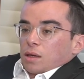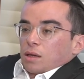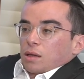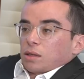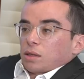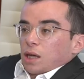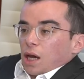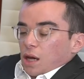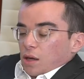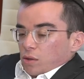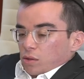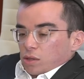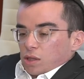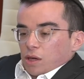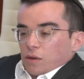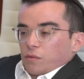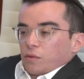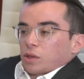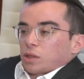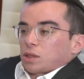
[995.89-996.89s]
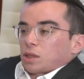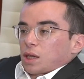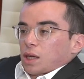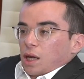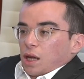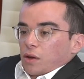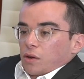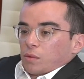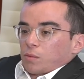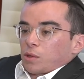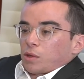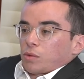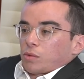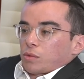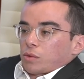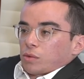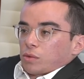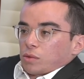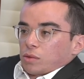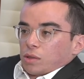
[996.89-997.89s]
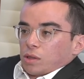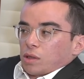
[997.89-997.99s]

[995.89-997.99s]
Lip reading: also had friends that carried me through.